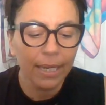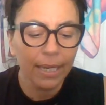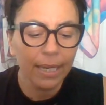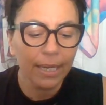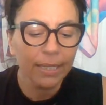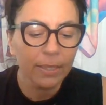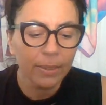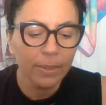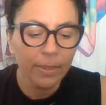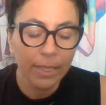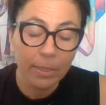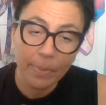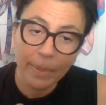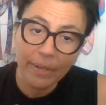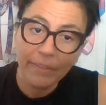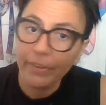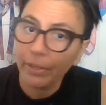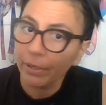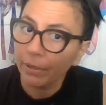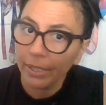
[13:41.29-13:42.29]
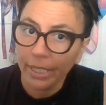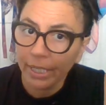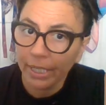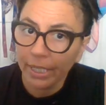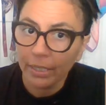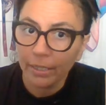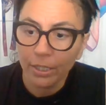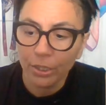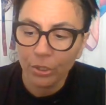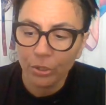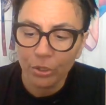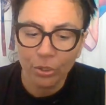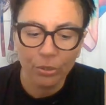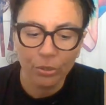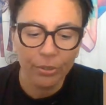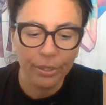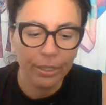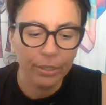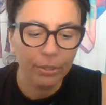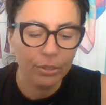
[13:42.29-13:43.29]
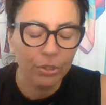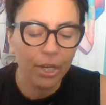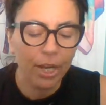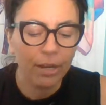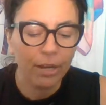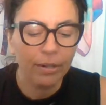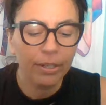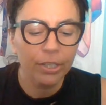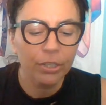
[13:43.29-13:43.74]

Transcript: it's been very healing to your inner child.